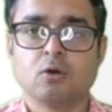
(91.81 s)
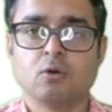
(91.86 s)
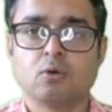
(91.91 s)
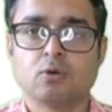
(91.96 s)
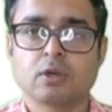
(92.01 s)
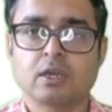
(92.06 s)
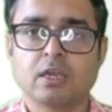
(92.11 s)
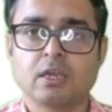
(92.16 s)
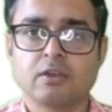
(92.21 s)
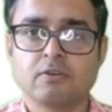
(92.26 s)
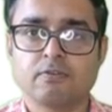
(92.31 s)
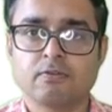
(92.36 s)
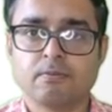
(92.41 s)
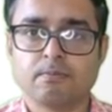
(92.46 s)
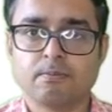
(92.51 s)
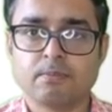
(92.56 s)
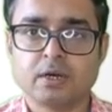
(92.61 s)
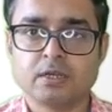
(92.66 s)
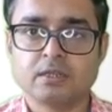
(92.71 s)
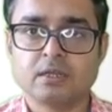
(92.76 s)
Okay, if
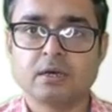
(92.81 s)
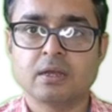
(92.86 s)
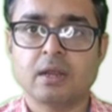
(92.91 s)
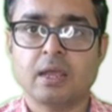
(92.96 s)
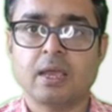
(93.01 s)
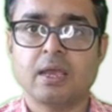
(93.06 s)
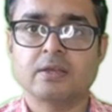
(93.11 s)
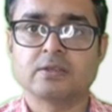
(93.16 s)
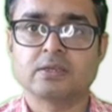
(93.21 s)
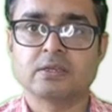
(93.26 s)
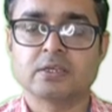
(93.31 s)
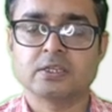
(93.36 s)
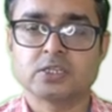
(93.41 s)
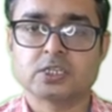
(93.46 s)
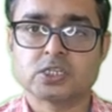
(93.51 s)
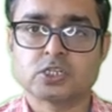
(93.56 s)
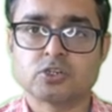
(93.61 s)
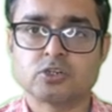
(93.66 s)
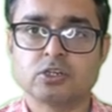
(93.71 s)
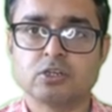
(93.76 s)
mother has
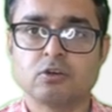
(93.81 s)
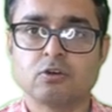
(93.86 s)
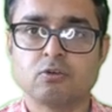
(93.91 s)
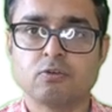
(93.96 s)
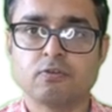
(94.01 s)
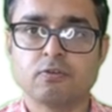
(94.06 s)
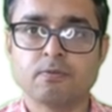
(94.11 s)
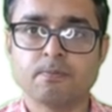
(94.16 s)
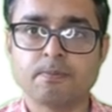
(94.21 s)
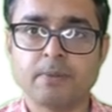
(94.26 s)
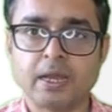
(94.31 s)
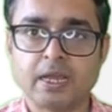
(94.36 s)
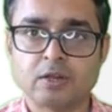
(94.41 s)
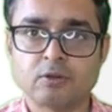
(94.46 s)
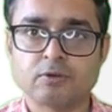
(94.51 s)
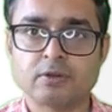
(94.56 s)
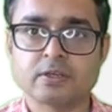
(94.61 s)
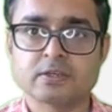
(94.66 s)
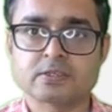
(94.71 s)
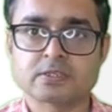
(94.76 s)
history of
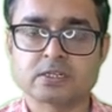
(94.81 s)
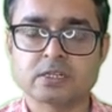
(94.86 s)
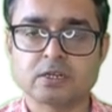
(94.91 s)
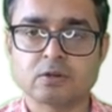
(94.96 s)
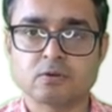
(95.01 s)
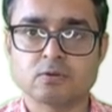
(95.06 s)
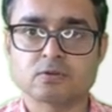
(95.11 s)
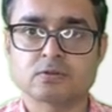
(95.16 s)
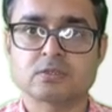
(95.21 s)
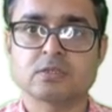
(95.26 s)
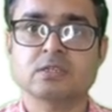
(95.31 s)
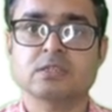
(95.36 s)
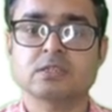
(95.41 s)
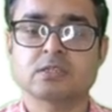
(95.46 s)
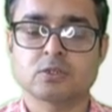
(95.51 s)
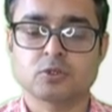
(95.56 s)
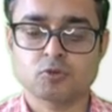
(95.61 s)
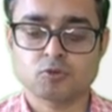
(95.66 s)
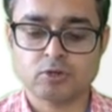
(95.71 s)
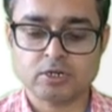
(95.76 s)
pyloric
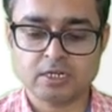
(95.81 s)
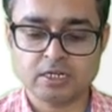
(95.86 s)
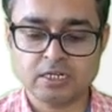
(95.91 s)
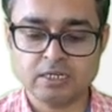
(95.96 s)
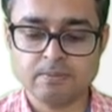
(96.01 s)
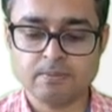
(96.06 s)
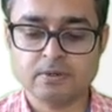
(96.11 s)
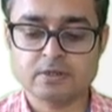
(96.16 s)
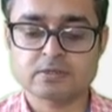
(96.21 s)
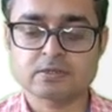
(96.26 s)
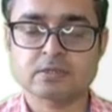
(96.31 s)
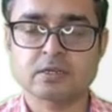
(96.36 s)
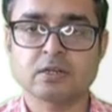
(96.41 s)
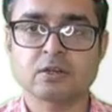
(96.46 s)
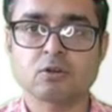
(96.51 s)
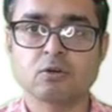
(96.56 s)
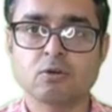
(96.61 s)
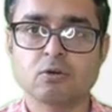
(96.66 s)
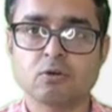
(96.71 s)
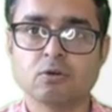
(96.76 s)
stenosis,
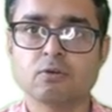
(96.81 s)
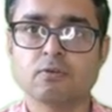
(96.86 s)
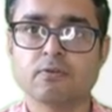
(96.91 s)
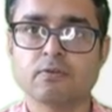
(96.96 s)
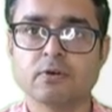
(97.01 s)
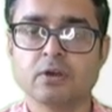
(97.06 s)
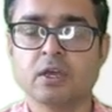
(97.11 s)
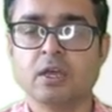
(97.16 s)
20% of